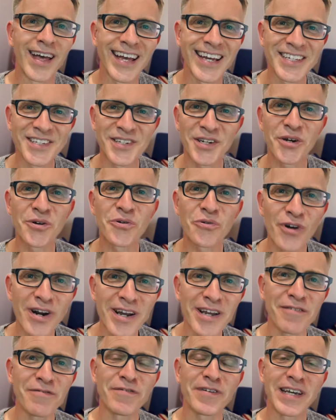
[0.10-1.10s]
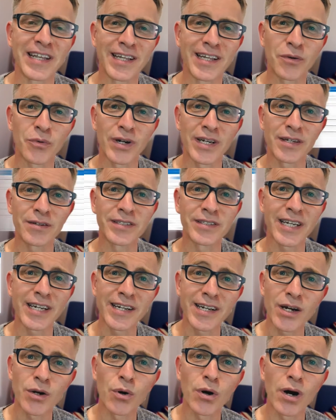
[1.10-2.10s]
It's a great feeling when you send a
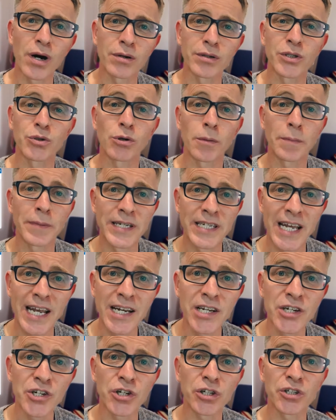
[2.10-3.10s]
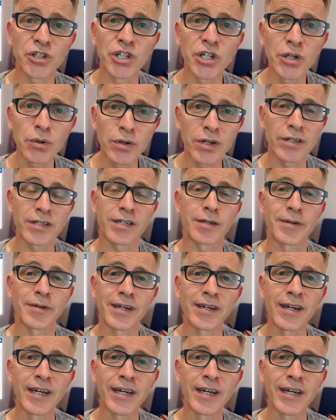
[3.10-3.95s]
quote to a potential new customer